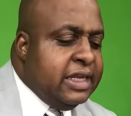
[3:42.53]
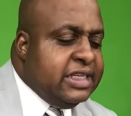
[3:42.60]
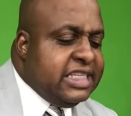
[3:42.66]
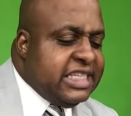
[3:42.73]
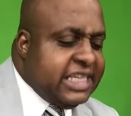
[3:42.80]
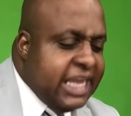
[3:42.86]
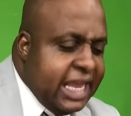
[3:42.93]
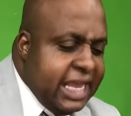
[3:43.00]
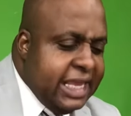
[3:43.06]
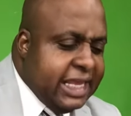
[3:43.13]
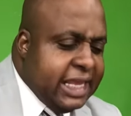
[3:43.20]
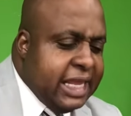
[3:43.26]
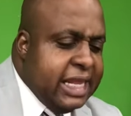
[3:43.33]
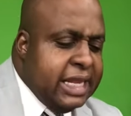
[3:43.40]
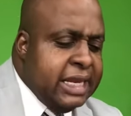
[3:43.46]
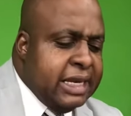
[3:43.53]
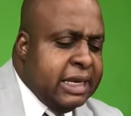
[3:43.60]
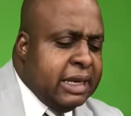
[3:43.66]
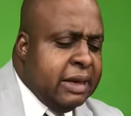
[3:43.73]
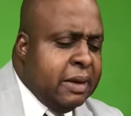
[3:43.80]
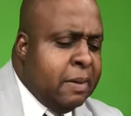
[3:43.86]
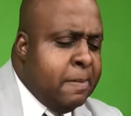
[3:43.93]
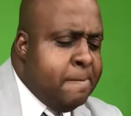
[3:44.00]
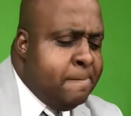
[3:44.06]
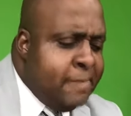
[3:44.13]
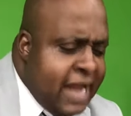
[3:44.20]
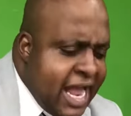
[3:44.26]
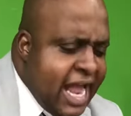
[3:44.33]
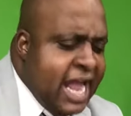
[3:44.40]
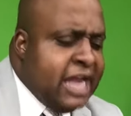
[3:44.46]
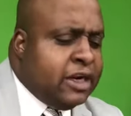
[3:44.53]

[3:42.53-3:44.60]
taken my